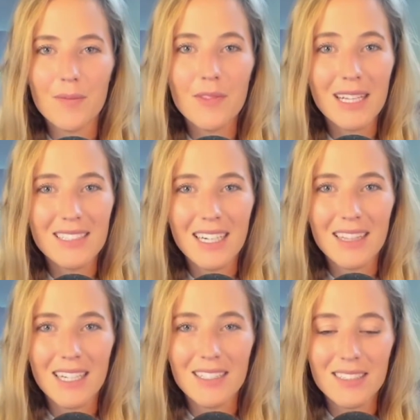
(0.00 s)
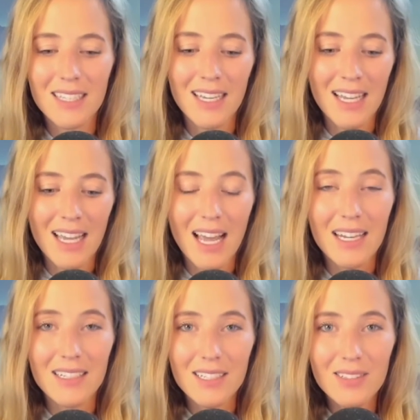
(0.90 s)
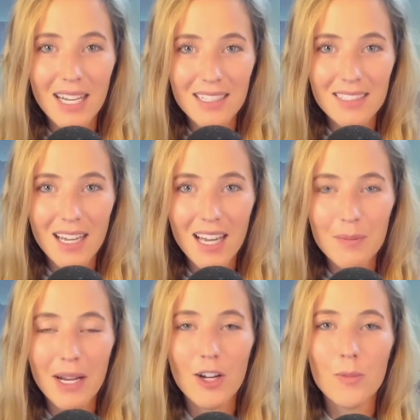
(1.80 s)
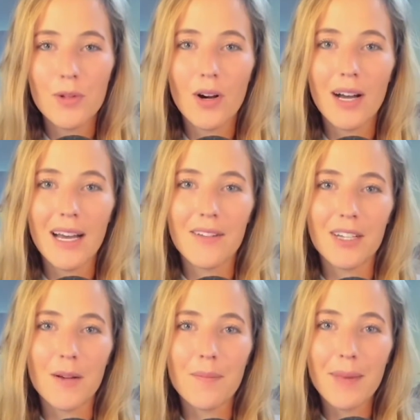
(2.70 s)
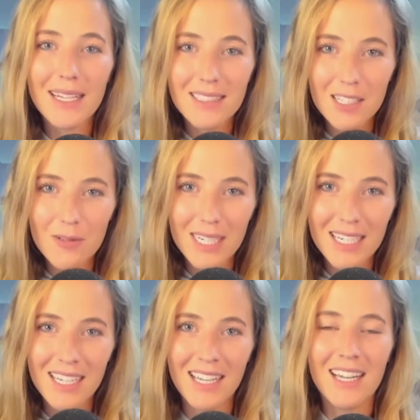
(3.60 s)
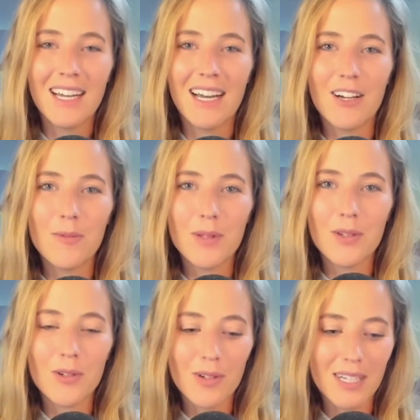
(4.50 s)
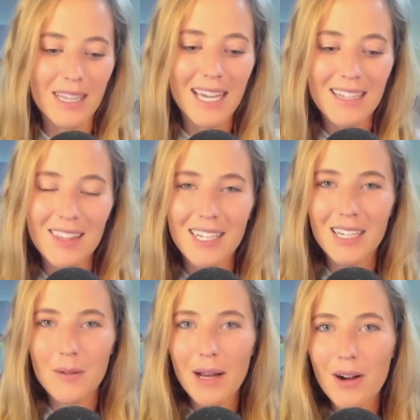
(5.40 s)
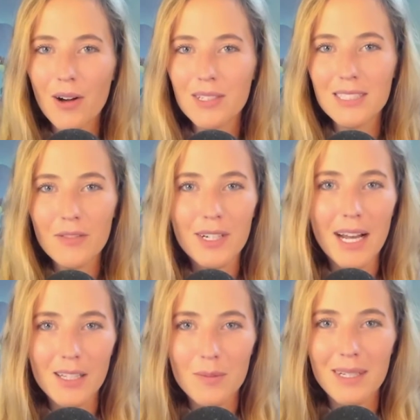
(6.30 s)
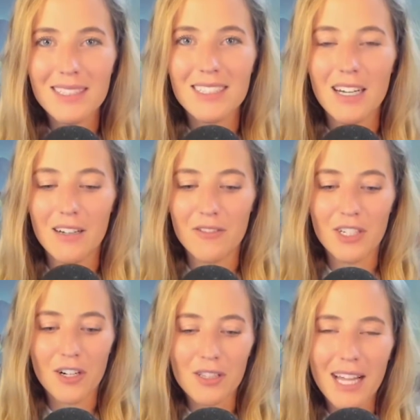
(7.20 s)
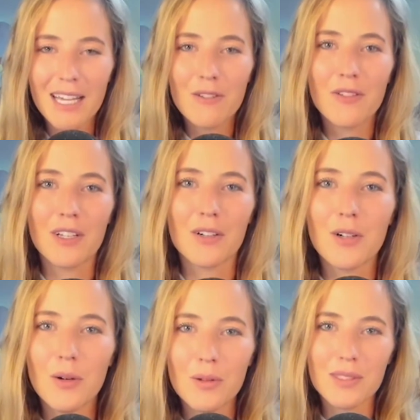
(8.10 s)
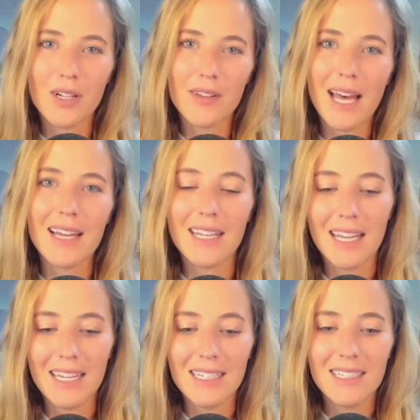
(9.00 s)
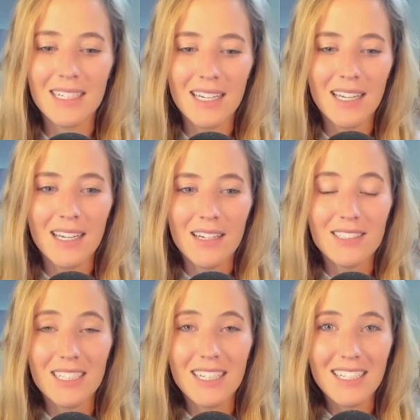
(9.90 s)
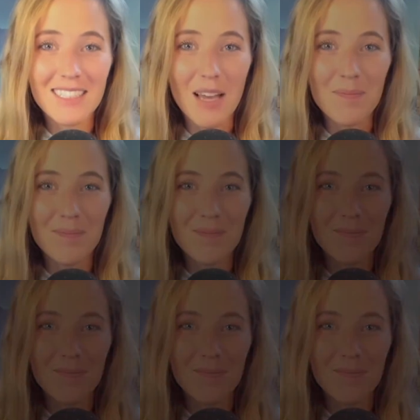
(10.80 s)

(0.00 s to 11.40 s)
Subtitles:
things like this. And until next time, I hope you all have an amazing week. I hope you like thinking about all these different elements of your life and your goals and all that. And see you next time.